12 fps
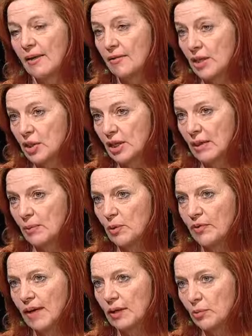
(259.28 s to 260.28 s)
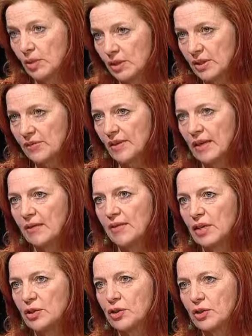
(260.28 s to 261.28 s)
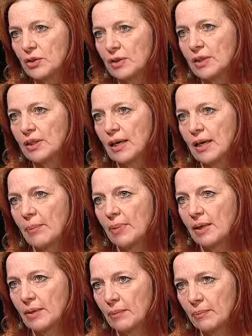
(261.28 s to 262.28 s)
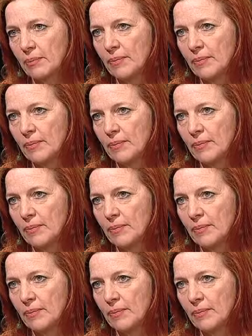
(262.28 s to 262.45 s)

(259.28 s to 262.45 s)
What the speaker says: venture capital fund, which is Valor Ventures, Peter